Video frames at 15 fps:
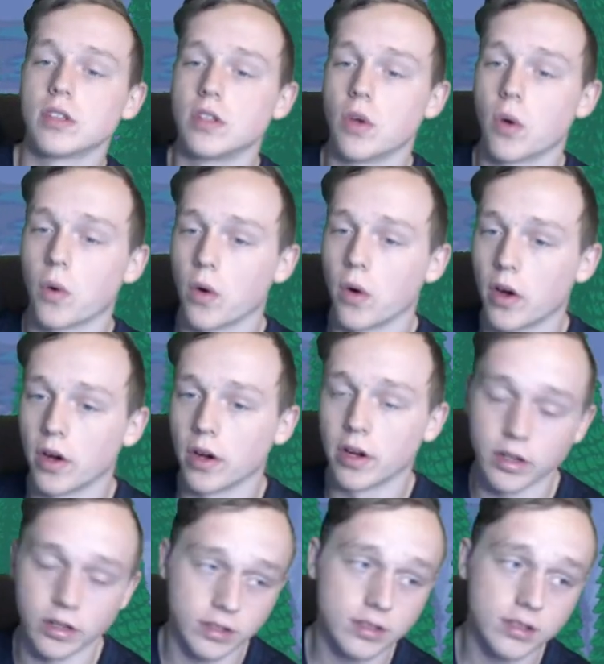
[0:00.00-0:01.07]

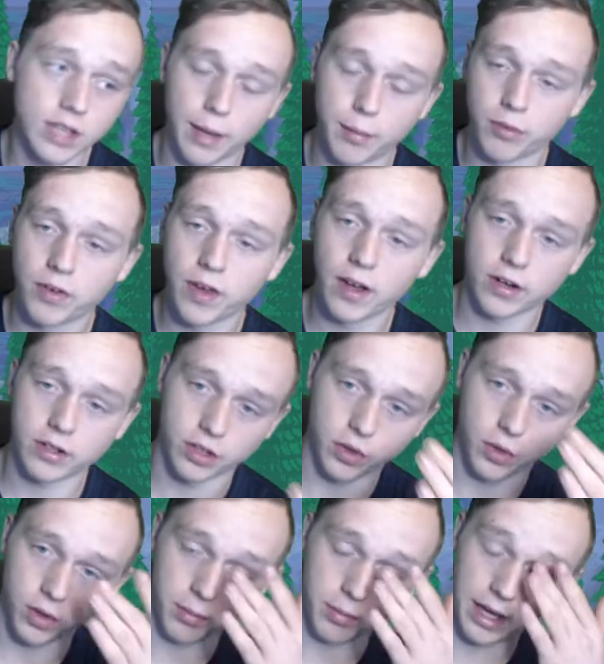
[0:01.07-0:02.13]
your type of character you
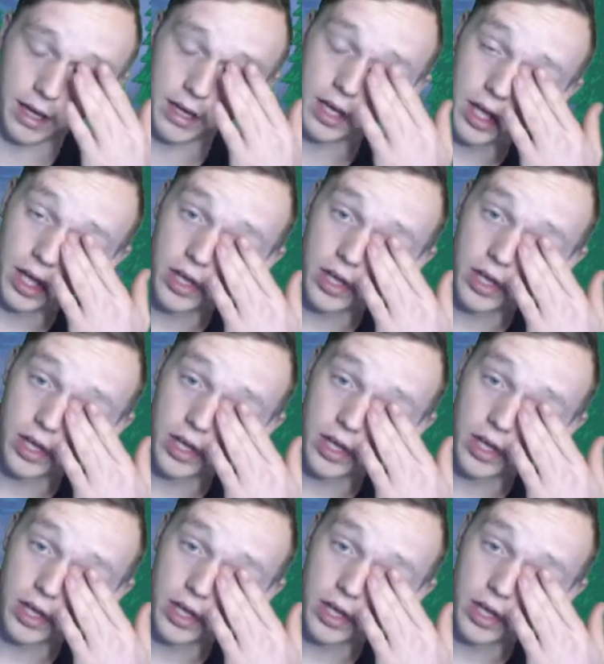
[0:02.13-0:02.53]
want to make.